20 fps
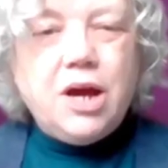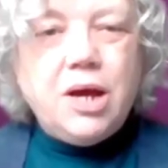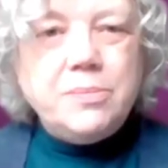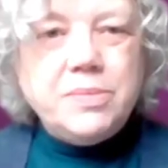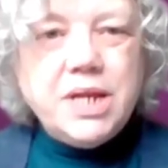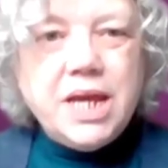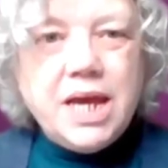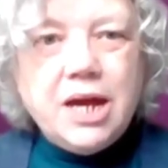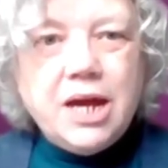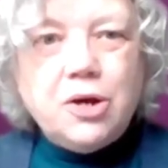I'm
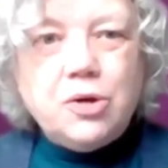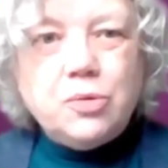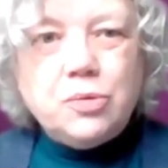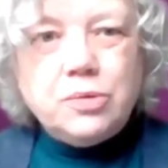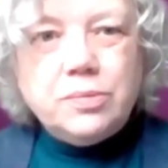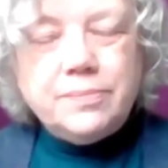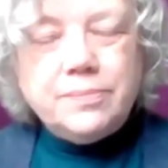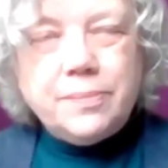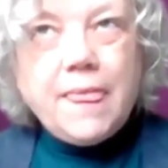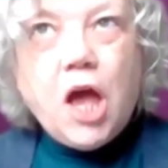now
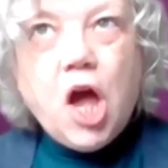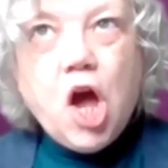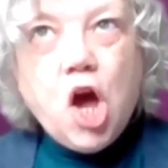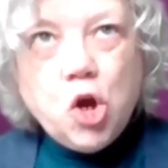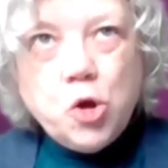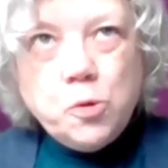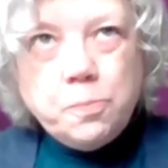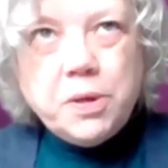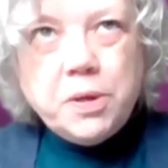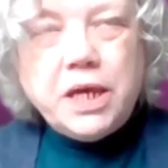
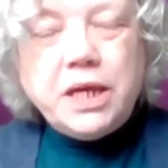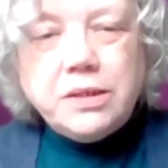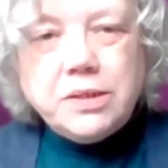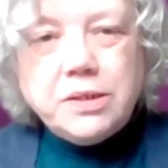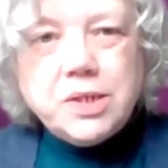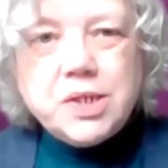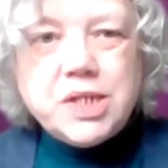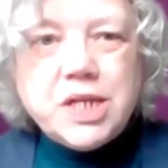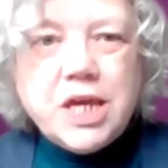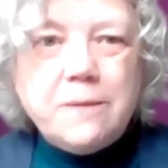hoping
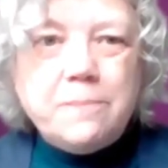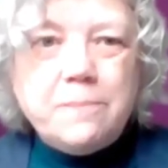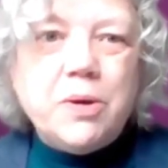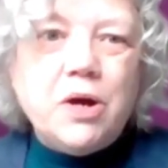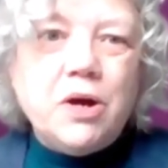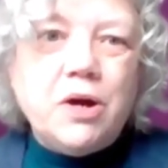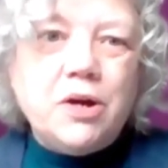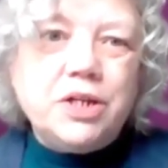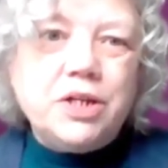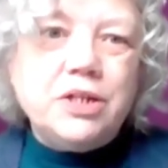to take
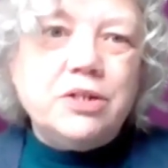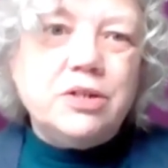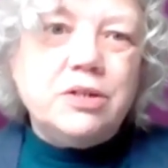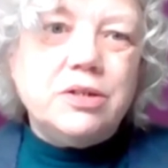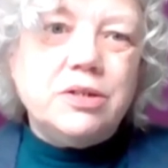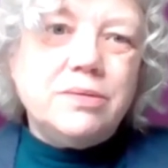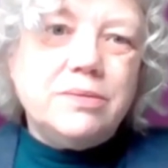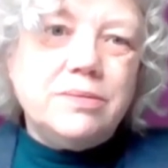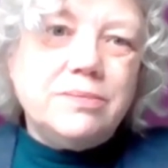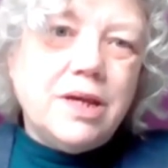part in
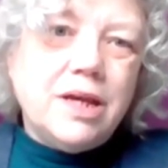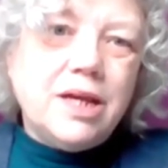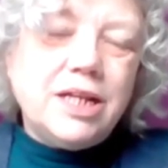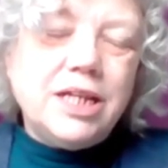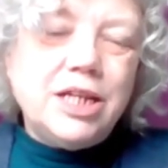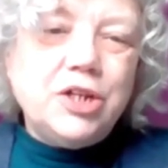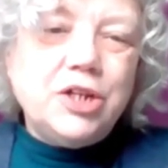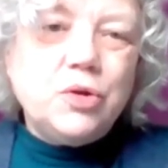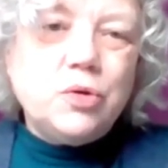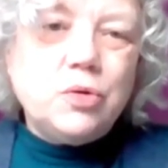a
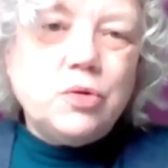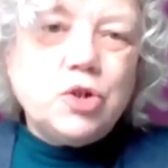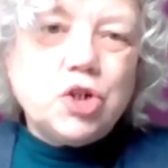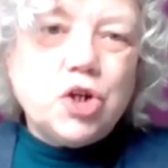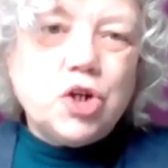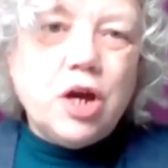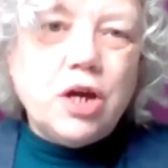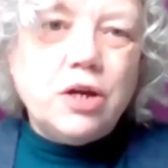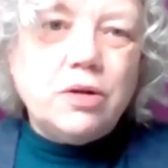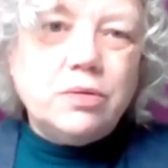clinical
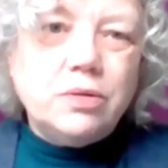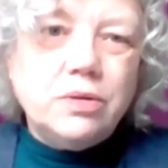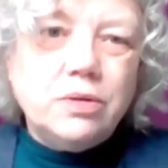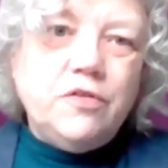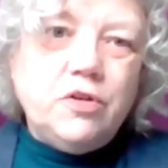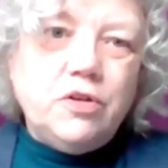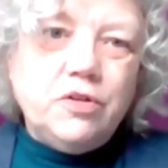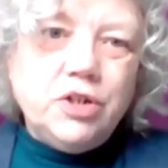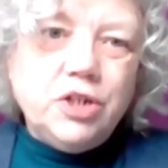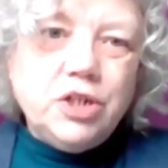trial
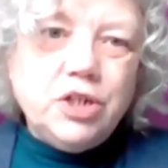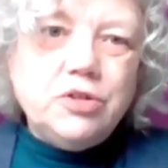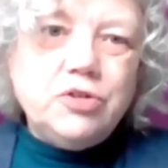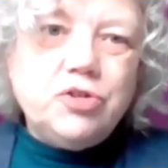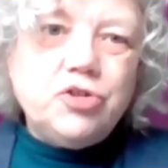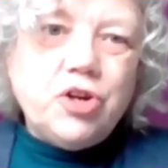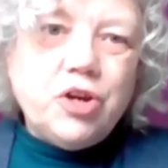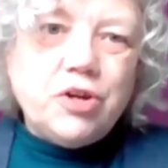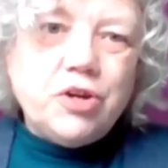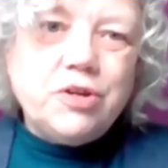or a new
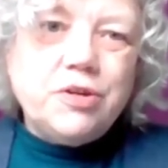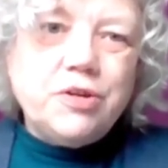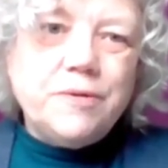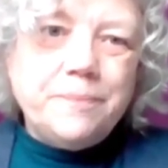drug.